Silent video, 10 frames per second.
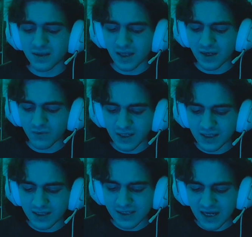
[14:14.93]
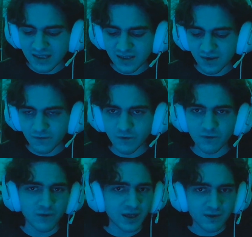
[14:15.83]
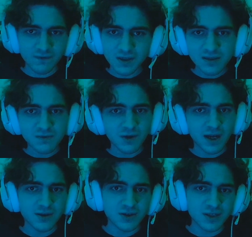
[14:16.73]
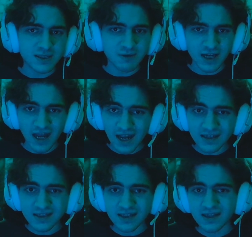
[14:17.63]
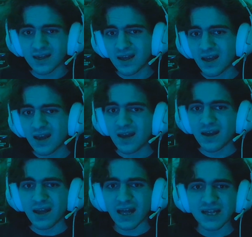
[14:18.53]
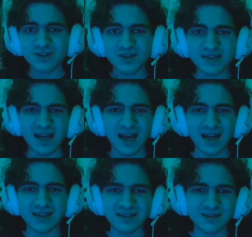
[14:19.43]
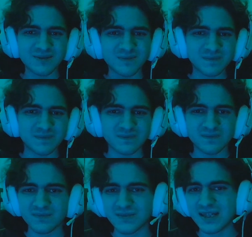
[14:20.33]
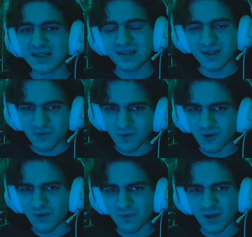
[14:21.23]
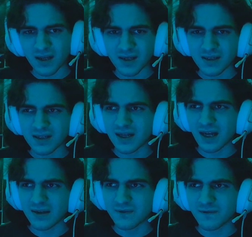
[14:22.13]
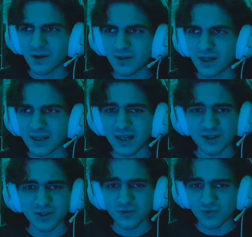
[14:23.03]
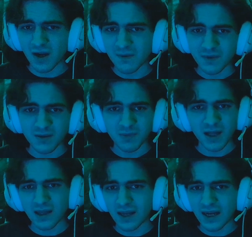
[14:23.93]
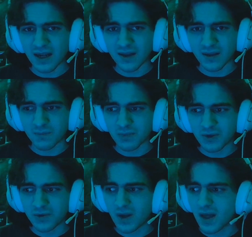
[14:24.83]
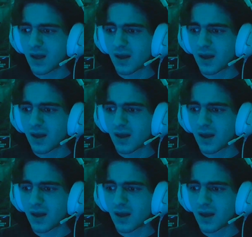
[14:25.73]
like, Rika doesn't ask her for forgiveness for how she's been acting. And it just kind of didn't sit well with me. It kind of felt like they just dropped the plot line out of the blue.